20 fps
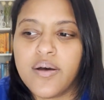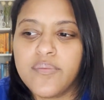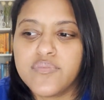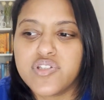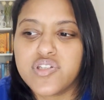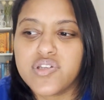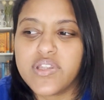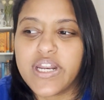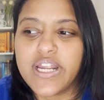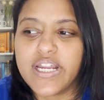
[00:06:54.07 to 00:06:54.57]

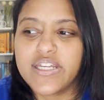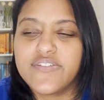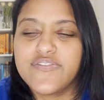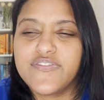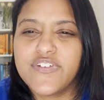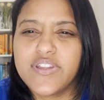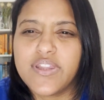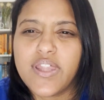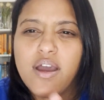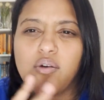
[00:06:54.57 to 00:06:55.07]
so that I could
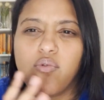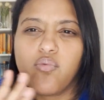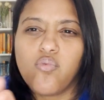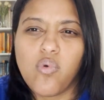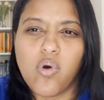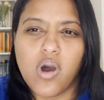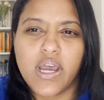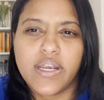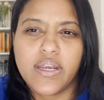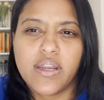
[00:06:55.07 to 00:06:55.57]
fit that
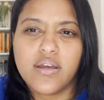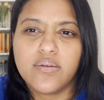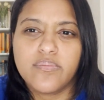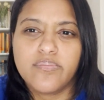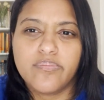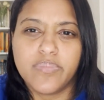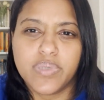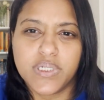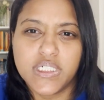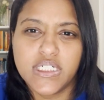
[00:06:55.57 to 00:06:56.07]
one
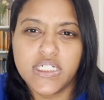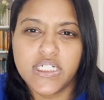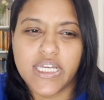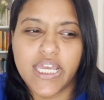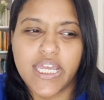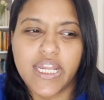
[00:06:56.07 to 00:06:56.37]
book.